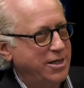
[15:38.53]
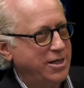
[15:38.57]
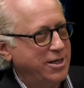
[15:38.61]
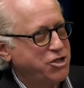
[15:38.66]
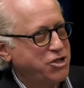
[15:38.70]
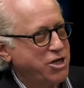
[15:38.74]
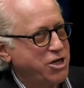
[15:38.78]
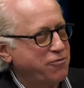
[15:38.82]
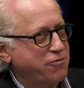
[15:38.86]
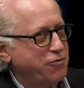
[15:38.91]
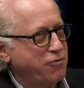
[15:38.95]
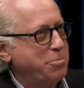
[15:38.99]

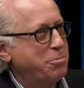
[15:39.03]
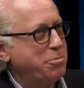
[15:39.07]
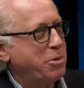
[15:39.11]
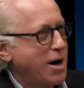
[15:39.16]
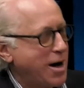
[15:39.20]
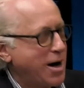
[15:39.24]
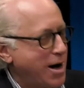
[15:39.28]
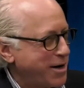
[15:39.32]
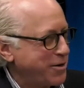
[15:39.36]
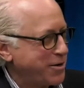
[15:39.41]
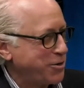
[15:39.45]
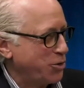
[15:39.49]
Jeffrey
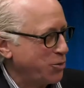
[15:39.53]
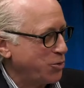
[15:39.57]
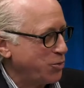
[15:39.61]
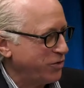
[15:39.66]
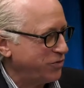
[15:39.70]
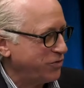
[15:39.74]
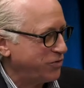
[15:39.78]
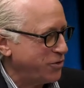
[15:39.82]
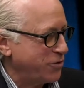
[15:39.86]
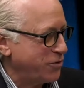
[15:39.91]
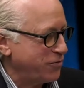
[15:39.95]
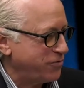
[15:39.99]
Potter
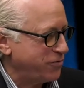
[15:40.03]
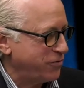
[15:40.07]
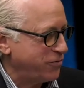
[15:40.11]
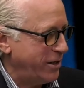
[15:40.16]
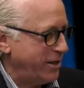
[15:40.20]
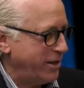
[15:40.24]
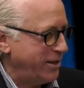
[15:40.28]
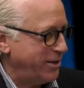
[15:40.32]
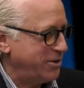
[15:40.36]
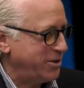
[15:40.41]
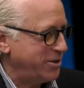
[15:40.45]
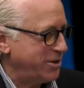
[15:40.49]
was their
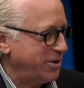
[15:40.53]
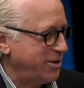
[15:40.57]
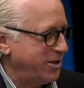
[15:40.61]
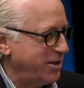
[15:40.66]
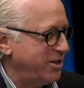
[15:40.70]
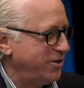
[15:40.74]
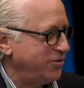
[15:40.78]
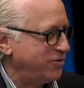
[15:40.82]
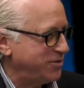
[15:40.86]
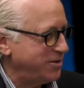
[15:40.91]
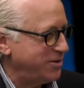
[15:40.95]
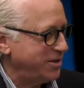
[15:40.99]
friend, and
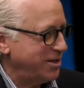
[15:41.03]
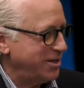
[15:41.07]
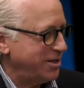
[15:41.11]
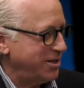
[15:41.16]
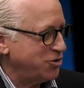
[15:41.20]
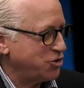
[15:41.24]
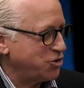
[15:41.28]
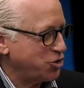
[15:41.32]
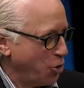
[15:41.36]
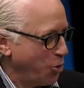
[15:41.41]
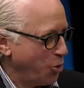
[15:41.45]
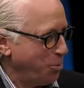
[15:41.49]
he's
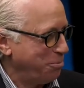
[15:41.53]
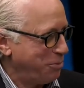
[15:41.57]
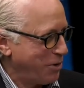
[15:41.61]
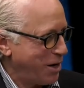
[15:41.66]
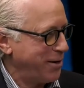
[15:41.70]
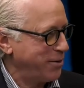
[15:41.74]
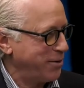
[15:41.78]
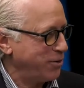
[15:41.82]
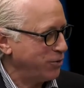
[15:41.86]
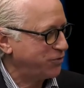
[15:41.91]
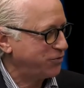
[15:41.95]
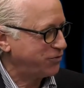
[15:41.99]
Job
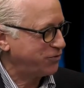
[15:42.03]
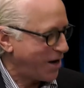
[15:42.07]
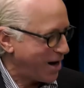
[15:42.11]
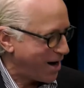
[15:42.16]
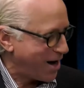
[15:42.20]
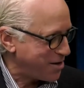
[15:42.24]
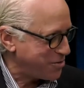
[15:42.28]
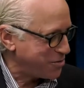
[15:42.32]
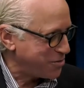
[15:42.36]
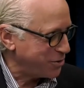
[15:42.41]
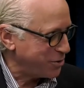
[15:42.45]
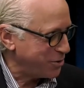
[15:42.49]
Potter's
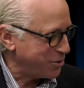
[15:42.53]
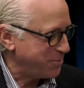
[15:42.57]
father.